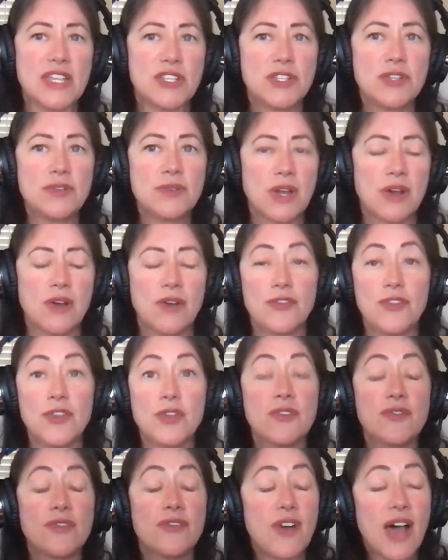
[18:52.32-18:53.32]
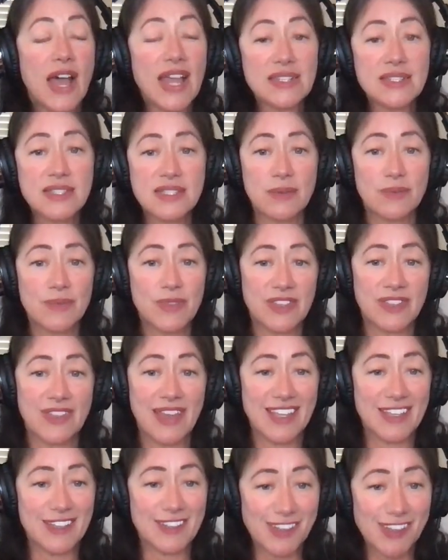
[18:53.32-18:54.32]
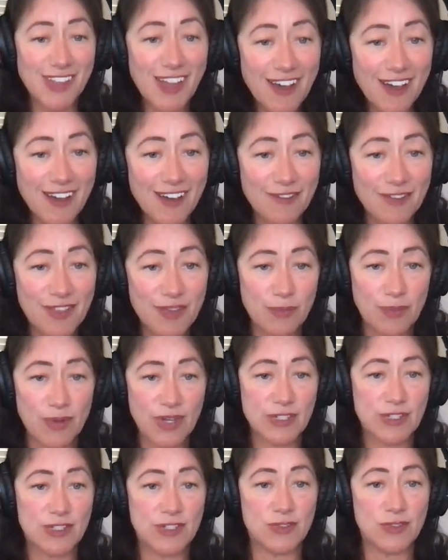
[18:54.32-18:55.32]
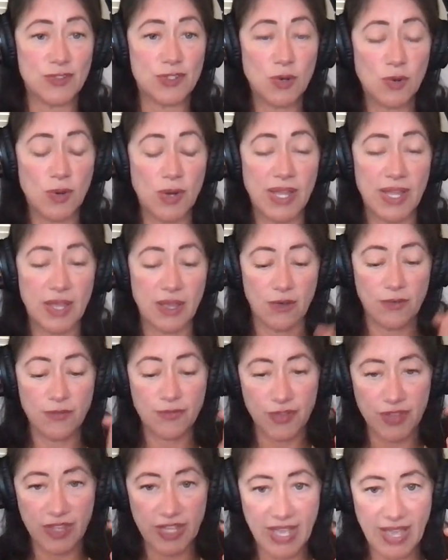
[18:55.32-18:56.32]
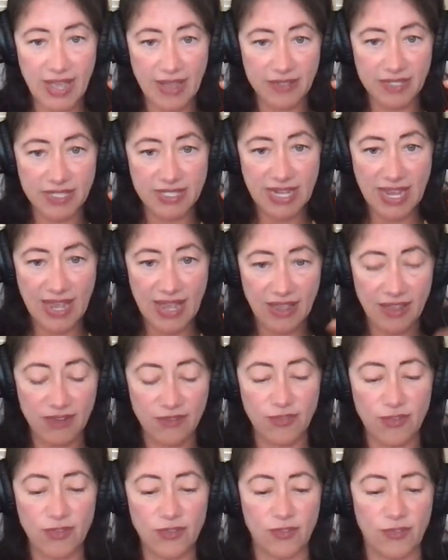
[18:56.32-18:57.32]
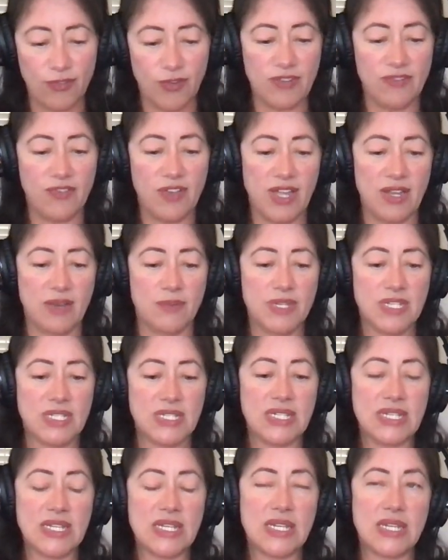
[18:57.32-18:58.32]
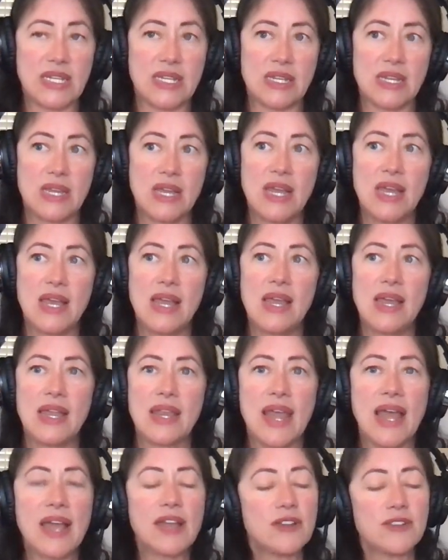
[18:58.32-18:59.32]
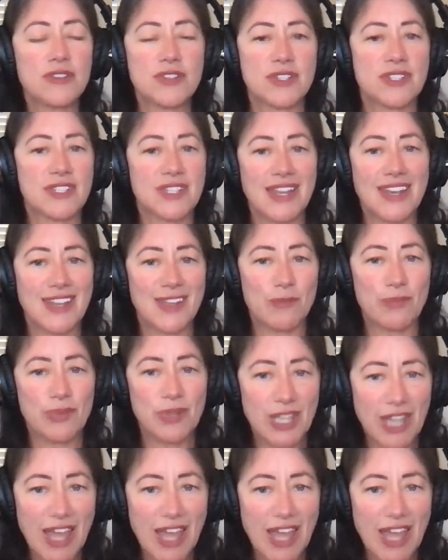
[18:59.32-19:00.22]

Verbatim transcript: as you know, if you can find something that you love that brings you joy, hopefully outside for the free vitamin D, now you're just getting